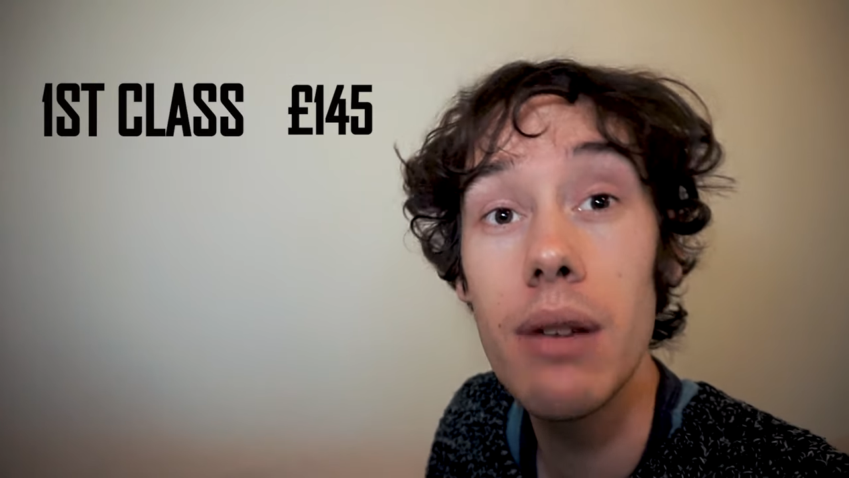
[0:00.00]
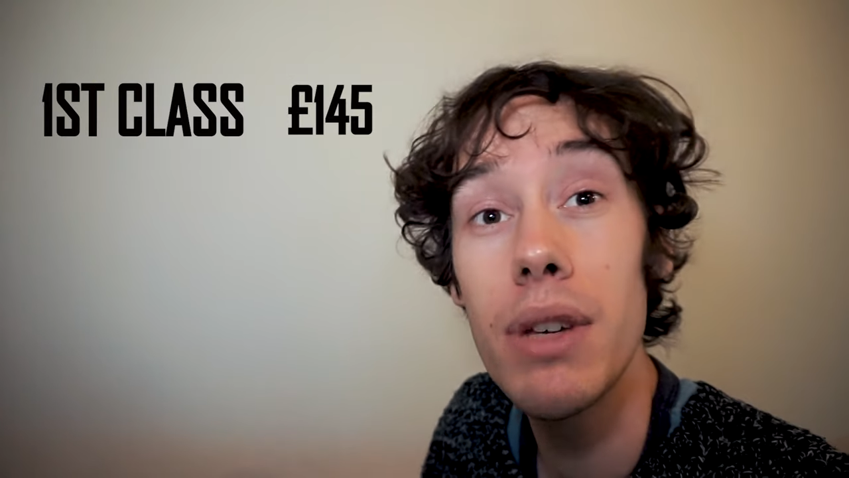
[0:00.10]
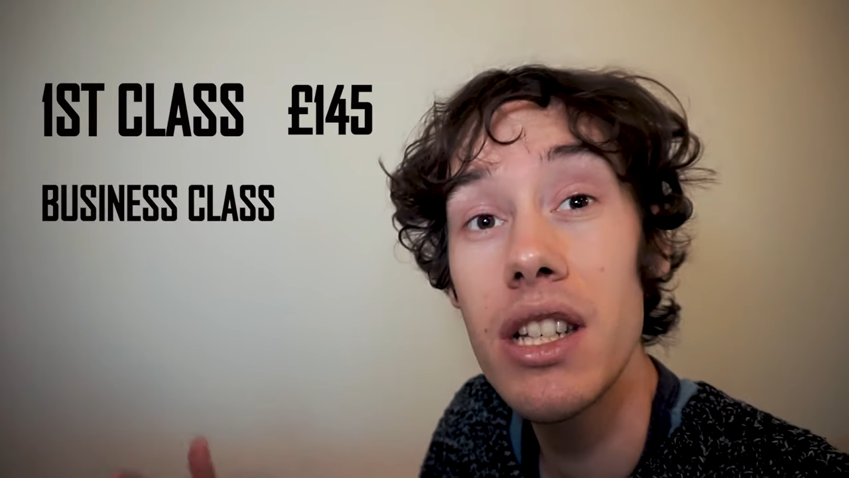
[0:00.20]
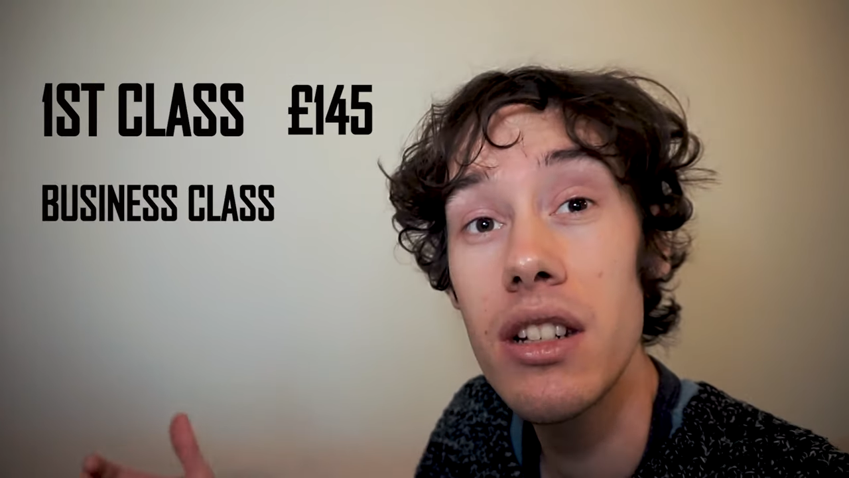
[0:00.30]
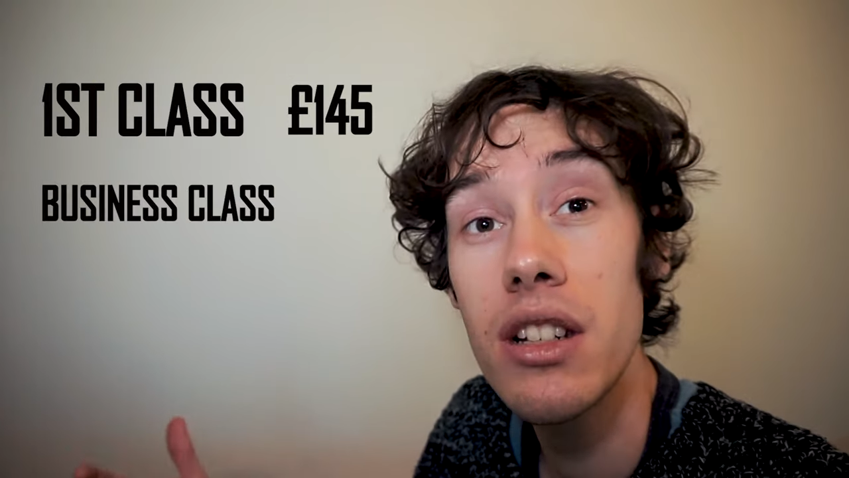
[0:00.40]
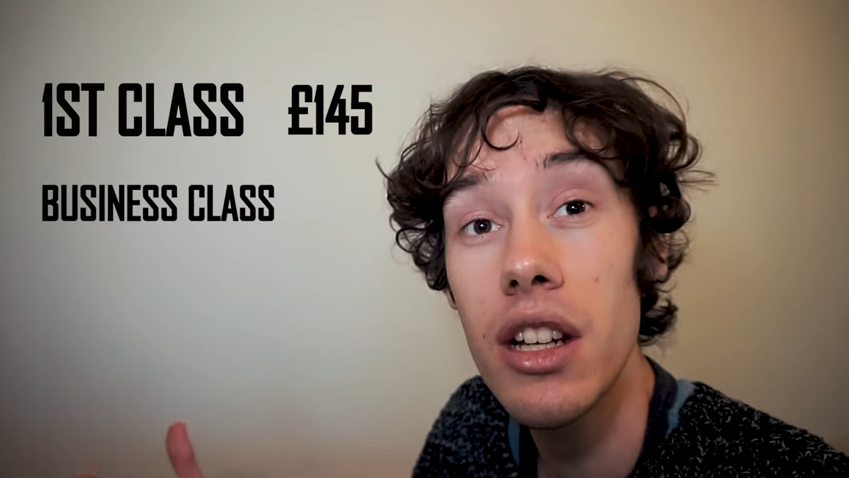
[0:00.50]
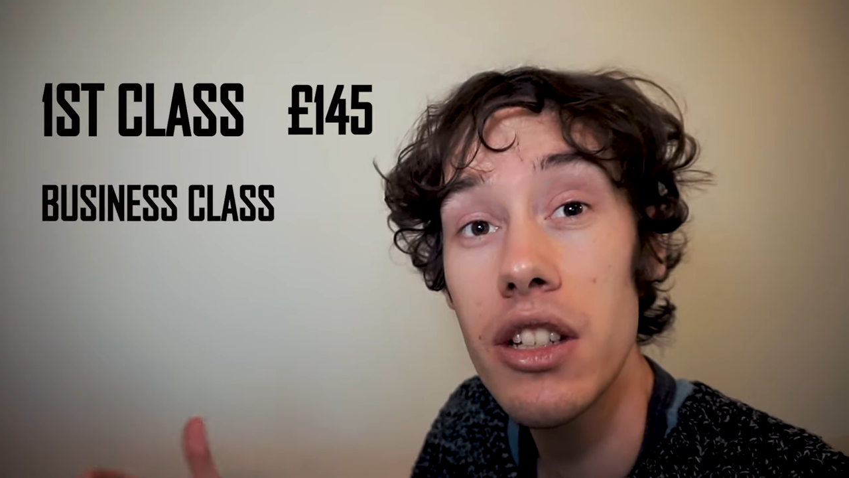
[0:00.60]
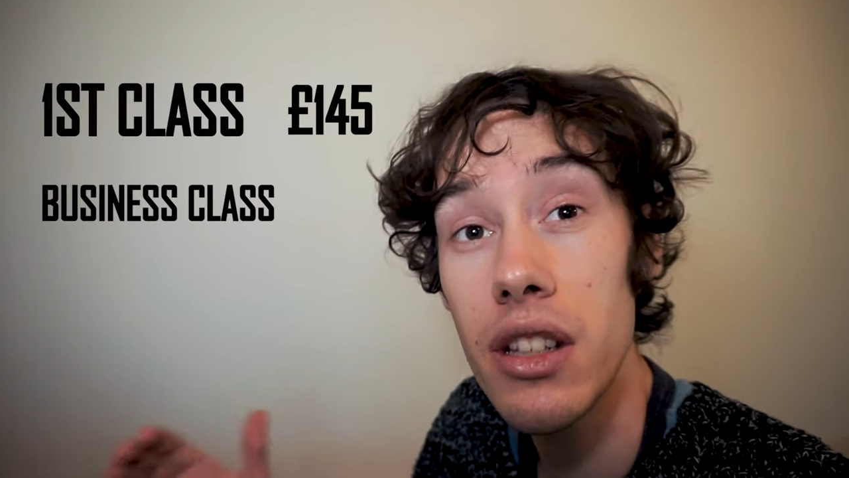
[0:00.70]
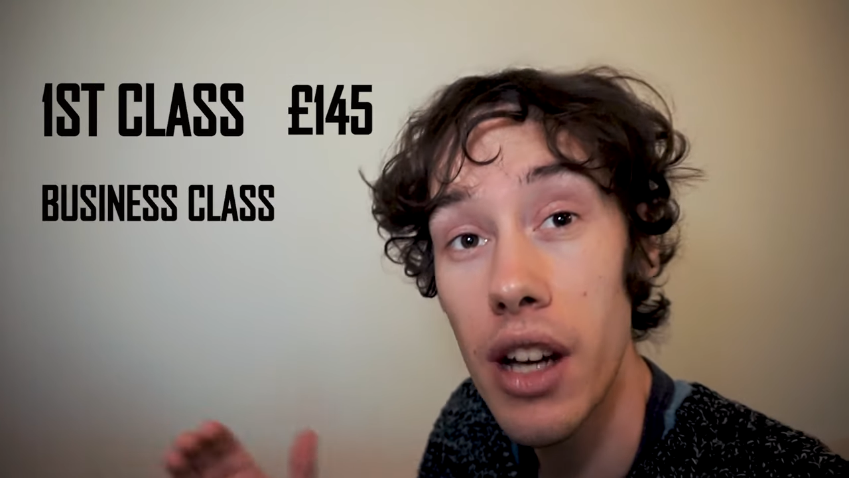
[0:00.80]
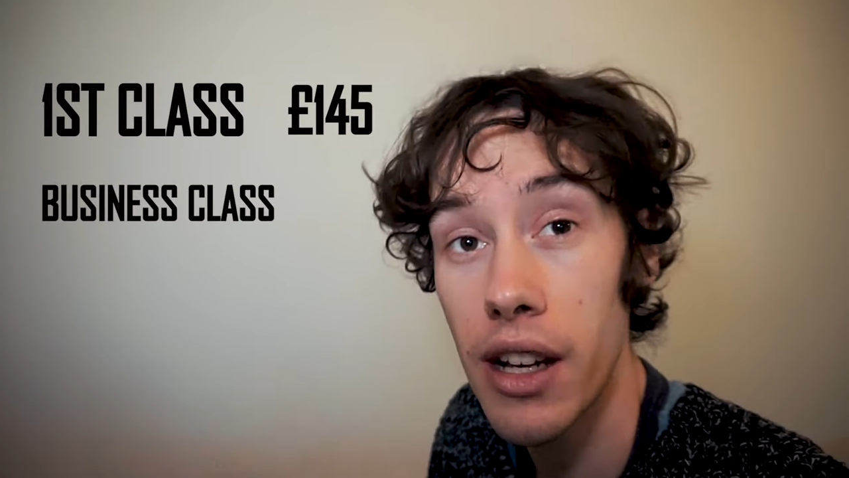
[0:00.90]
in business
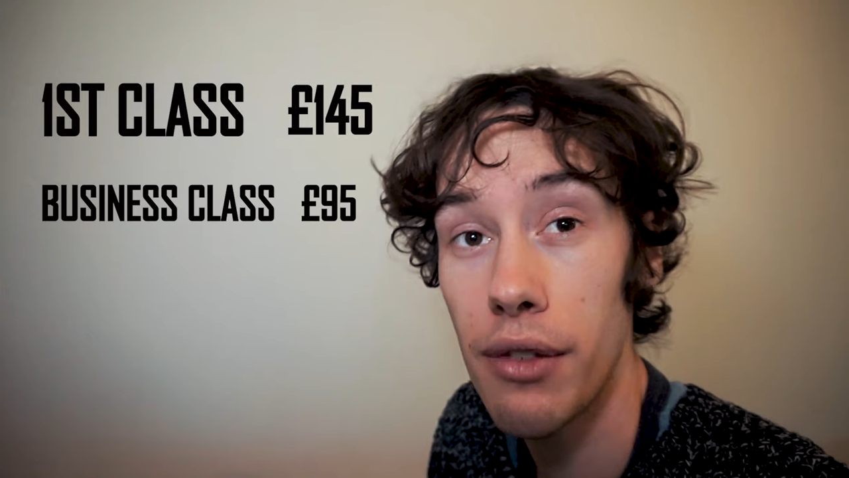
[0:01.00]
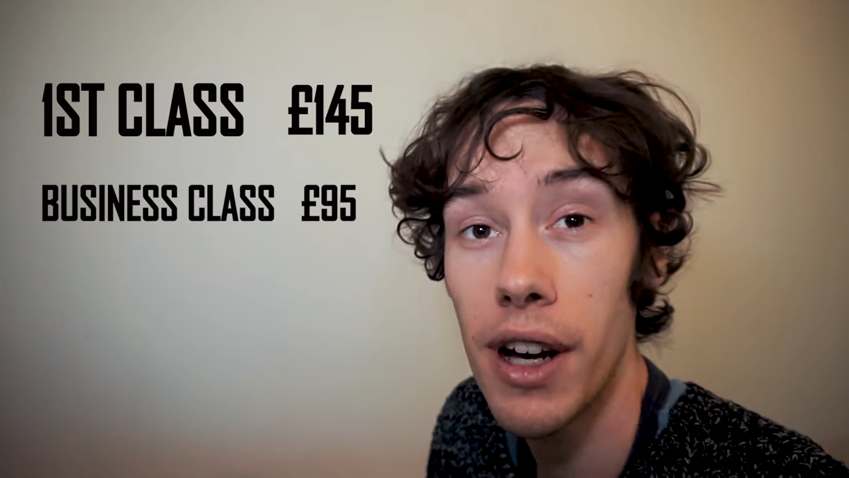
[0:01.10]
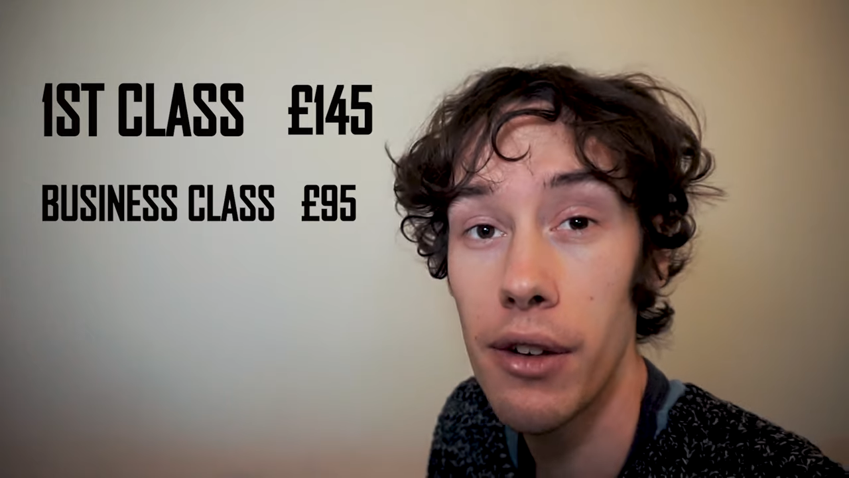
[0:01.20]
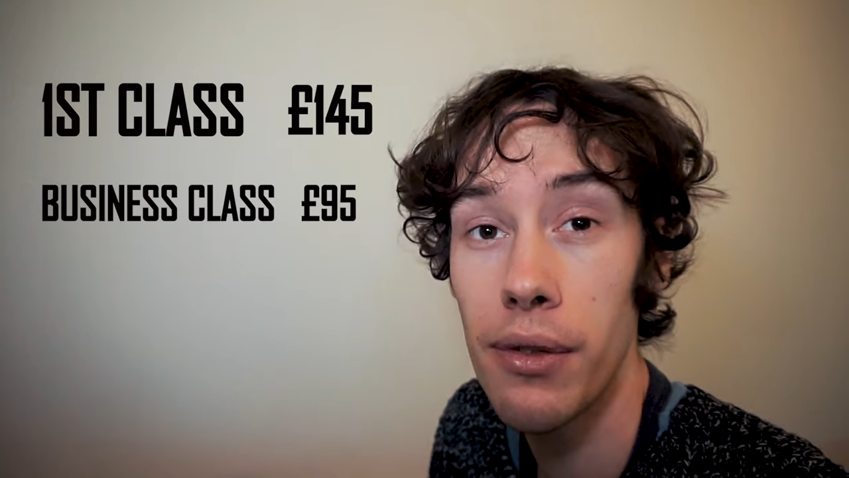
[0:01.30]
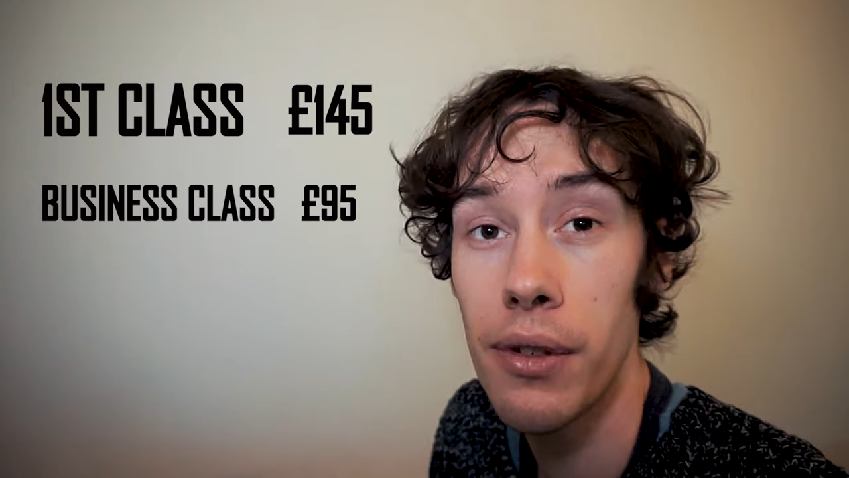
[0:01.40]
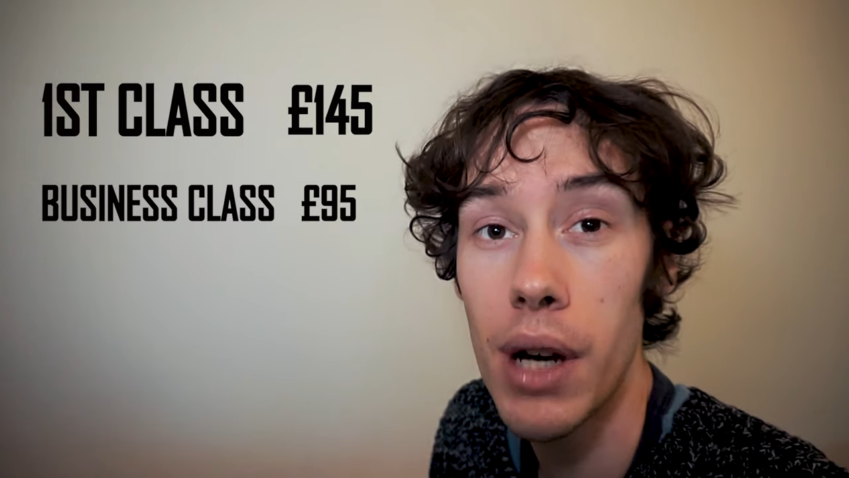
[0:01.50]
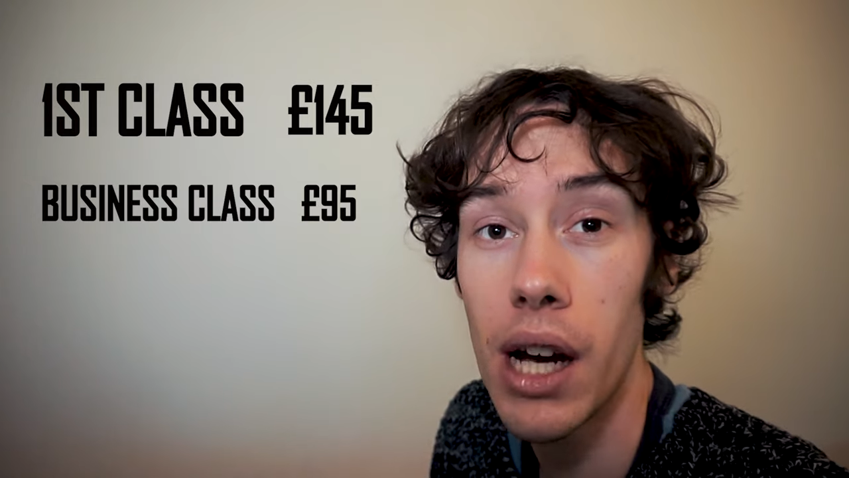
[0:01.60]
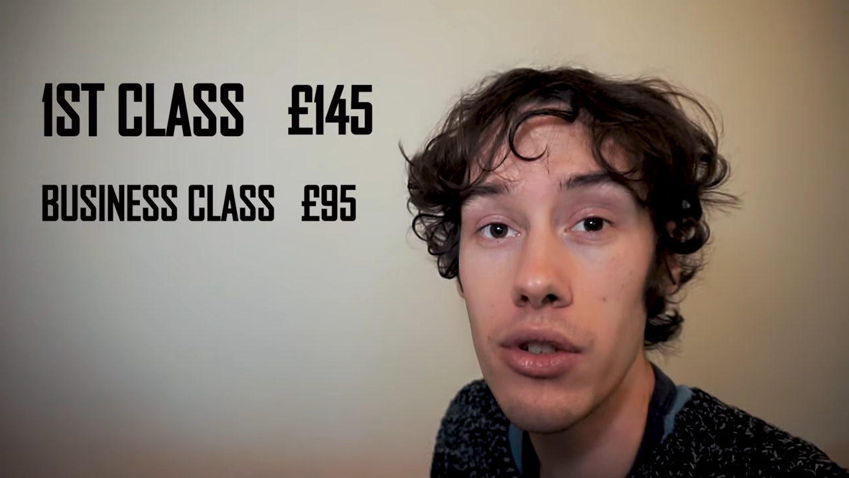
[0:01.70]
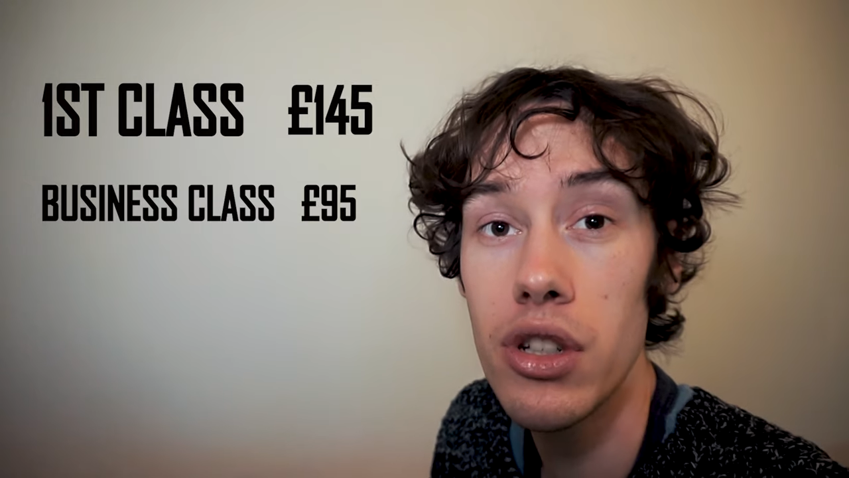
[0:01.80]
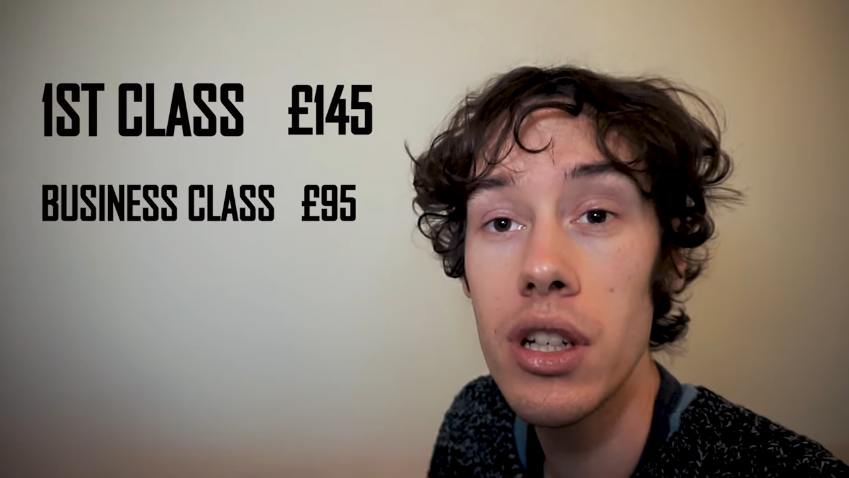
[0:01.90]
class
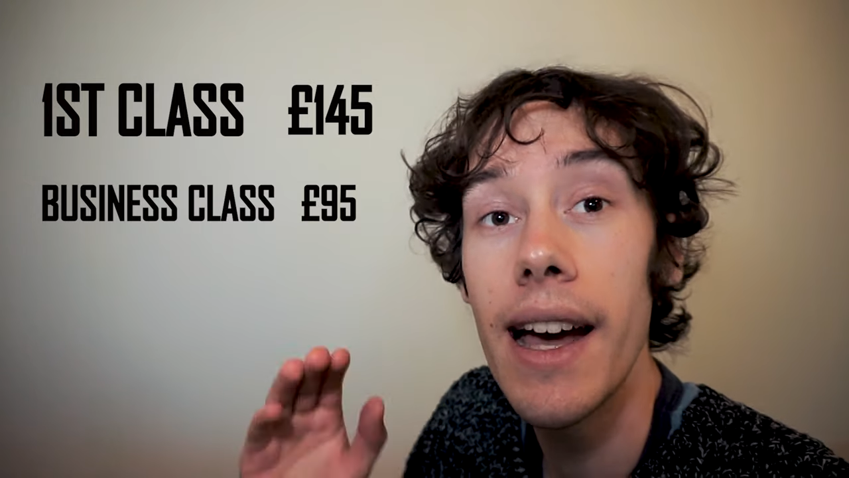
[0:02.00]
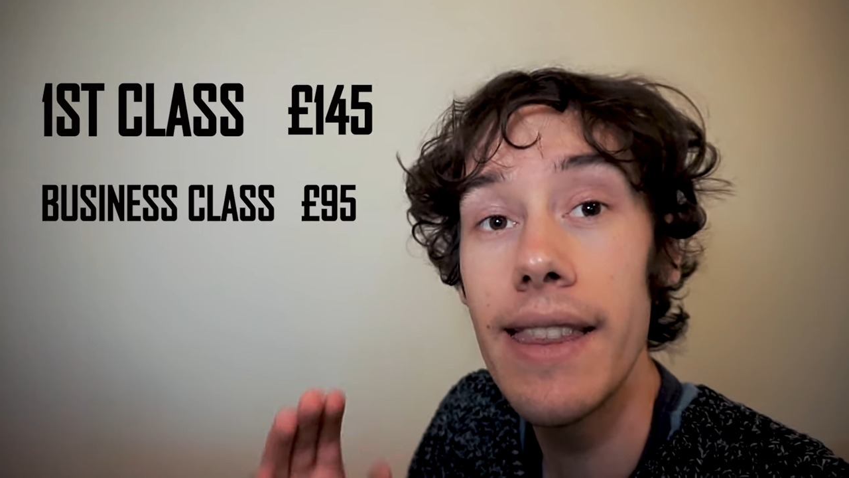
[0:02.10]
£95,